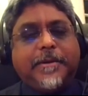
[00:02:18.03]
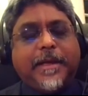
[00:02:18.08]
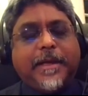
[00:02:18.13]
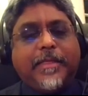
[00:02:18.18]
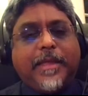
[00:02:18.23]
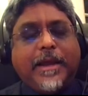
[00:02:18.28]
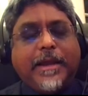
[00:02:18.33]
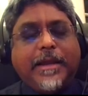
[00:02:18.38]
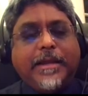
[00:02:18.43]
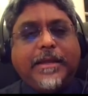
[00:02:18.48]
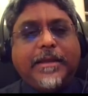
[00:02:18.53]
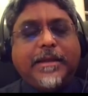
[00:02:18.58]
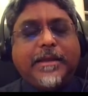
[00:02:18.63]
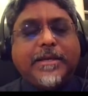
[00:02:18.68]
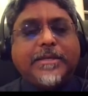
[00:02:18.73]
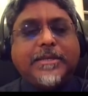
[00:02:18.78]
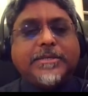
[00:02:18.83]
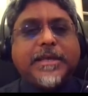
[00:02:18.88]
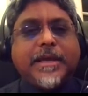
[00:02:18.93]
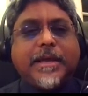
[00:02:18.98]
And the idea
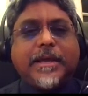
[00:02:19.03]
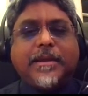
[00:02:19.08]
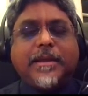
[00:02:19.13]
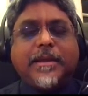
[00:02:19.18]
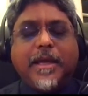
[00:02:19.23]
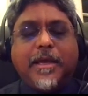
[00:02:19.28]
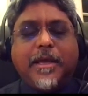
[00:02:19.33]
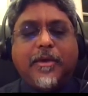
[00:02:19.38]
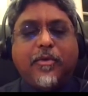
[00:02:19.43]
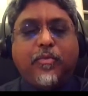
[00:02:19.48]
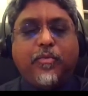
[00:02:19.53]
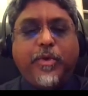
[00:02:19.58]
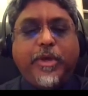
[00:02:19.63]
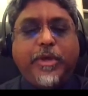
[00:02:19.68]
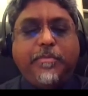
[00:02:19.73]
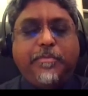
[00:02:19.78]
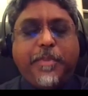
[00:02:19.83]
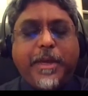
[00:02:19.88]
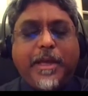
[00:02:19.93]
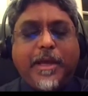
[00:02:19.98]
is that
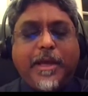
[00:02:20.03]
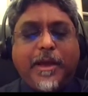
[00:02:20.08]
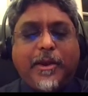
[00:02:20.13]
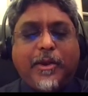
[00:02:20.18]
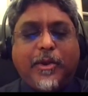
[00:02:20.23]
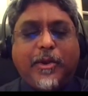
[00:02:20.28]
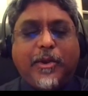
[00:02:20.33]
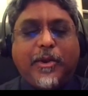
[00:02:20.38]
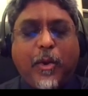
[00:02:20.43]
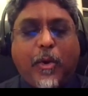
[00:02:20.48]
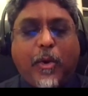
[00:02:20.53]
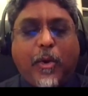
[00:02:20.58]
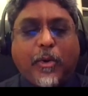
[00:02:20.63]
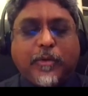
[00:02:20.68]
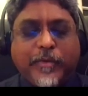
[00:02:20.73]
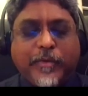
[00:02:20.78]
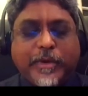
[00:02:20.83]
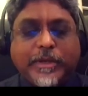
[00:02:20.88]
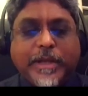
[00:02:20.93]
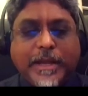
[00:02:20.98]
we pay a
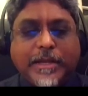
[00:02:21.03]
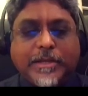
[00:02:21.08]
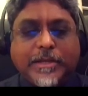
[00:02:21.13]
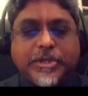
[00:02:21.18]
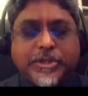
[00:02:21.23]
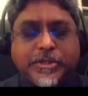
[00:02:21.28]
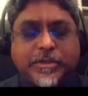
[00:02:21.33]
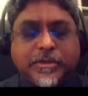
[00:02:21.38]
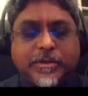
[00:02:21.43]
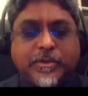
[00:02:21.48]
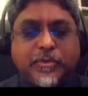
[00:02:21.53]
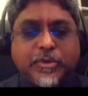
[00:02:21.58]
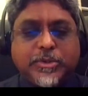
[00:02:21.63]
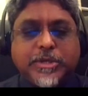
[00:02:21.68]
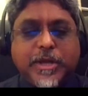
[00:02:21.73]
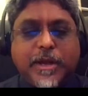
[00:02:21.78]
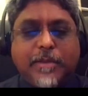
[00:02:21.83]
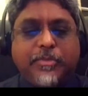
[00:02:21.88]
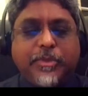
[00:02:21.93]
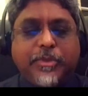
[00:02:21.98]
lot of attention to
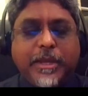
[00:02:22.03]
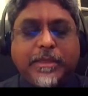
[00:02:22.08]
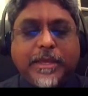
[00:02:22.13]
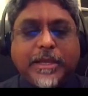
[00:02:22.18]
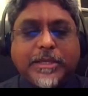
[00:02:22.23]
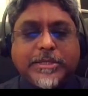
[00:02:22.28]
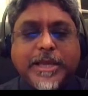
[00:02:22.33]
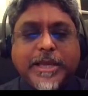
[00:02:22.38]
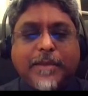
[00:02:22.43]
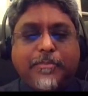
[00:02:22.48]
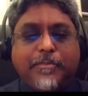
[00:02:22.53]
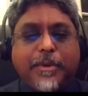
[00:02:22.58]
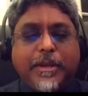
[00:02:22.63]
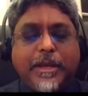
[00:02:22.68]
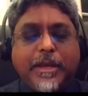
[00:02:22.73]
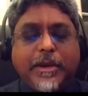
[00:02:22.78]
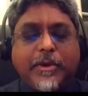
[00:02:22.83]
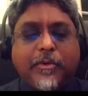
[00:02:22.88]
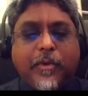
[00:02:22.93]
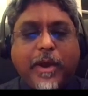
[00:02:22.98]
something that's
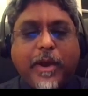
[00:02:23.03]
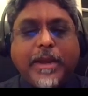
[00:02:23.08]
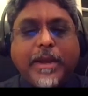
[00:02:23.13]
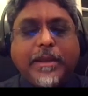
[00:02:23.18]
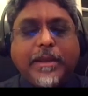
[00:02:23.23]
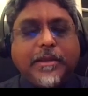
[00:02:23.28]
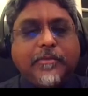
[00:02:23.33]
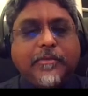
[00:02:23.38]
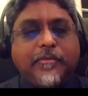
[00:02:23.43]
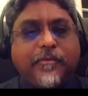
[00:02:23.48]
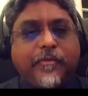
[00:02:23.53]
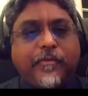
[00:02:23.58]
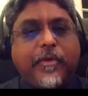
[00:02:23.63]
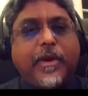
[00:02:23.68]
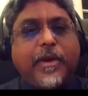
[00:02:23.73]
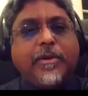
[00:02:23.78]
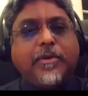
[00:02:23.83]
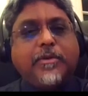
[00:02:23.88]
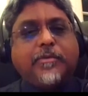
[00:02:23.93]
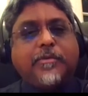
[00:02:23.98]
happening right in
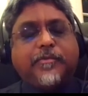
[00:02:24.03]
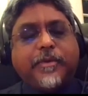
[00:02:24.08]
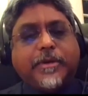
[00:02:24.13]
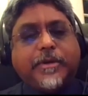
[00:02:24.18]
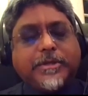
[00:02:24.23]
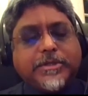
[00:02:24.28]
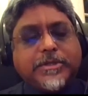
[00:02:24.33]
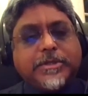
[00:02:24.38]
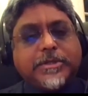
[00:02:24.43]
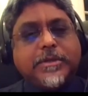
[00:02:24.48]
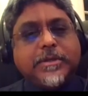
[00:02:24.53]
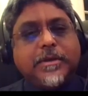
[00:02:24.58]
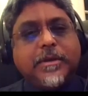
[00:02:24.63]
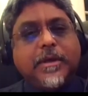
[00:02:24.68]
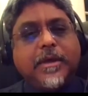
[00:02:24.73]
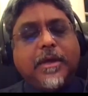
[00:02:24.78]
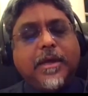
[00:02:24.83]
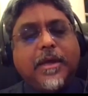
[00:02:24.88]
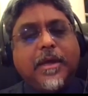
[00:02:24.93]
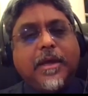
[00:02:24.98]
front of us,
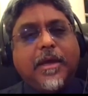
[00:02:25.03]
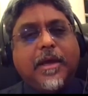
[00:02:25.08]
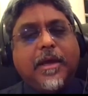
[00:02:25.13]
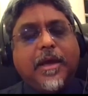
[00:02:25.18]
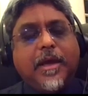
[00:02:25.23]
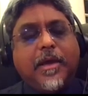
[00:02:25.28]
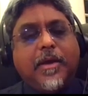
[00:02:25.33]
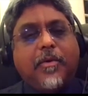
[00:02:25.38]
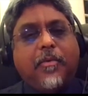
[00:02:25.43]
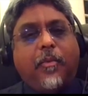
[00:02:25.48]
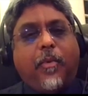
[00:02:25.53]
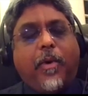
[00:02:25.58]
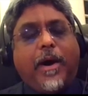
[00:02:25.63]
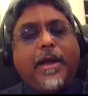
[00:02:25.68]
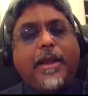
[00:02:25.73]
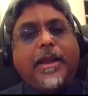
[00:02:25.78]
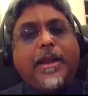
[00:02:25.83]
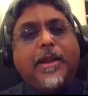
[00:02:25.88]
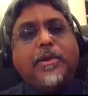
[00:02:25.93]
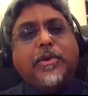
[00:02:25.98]

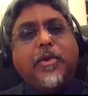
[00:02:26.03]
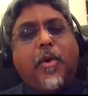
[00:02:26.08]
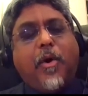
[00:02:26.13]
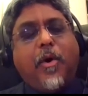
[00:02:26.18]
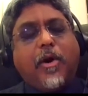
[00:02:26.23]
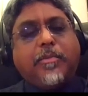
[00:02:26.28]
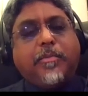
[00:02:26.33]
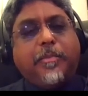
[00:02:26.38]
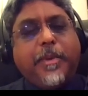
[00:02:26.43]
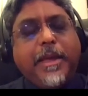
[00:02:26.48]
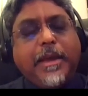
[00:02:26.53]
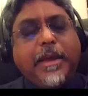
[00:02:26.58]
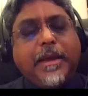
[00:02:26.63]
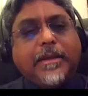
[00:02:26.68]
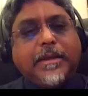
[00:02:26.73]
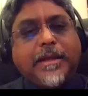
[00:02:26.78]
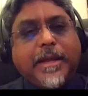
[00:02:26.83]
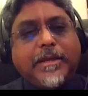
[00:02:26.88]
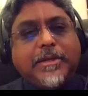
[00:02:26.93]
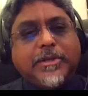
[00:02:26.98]
while not paying
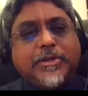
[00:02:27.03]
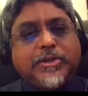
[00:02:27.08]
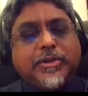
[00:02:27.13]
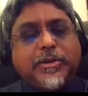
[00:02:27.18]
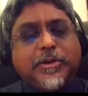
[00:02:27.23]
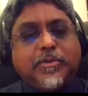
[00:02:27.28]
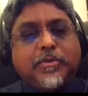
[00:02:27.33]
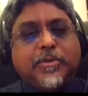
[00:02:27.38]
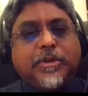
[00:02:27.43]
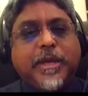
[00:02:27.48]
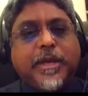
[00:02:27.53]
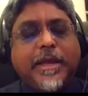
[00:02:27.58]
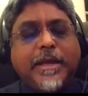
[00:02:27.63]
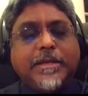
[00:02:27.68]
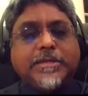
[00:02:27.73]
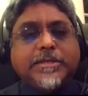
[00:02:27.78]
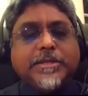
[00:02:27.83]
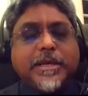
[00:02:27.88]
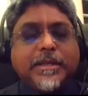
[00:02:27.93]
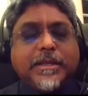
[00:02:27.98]
attention to
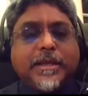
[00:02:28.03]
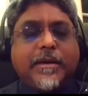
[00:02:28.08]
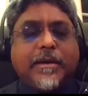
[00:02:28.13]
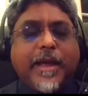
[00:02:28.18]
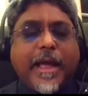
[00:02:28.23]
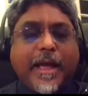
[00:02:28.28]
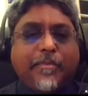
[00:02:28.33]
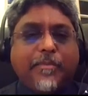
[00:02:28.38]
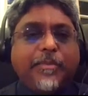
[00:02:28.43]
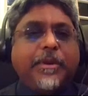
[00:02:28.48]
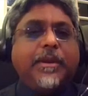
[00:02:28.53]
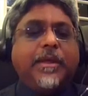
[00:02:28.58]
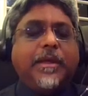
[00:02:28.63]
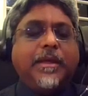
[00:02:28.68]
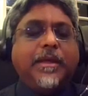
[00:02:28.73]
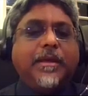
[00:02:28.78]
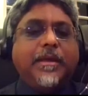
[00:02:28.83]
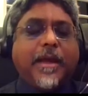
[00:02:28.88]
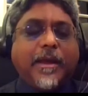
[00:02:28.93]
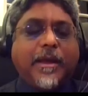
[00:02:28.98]
things that are
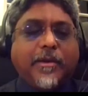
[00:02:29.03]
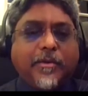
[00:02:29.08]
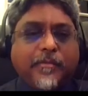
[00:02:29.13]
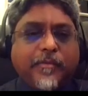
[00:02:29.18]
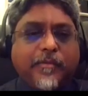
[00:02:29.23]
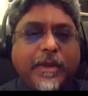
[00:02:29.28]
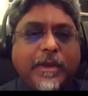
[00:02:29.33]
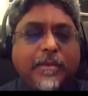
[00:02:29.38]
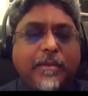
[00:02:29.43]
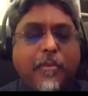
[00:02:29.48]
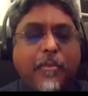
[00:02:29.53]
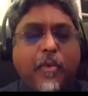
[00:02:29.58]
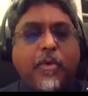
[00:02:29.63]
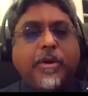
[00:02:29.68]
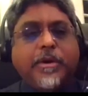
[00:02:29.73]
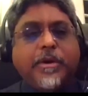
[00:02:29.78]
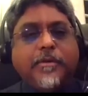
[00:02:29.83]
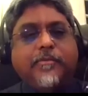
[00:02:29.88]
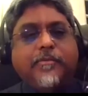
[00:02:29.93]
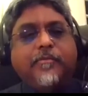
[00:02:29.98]
happening kind of in a more
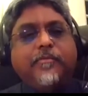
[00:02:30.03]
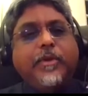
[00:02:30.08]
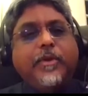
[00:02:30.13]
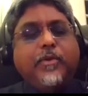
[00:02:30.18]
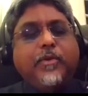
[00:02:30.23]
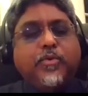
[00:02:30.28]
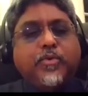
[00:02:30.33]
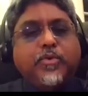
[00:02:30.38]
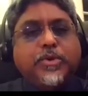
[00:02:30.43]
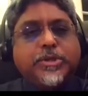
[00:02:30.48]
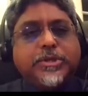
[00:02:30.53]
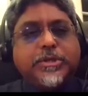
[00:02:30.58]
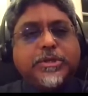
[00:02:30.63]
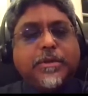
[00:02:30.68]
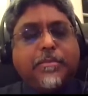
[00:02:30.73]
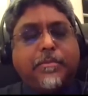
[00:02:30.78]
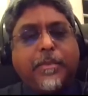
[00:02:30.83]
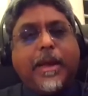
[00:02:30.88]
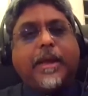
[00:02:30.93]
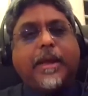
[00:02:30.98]
diffuse
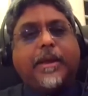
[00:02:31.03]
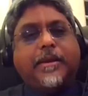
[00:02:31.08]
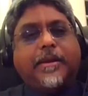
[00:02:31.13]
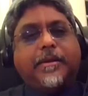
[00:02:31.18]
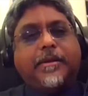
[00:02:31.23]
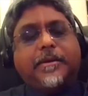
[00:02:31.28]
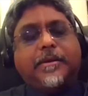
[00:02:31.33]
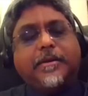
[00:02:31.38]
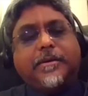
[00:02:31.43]
manner.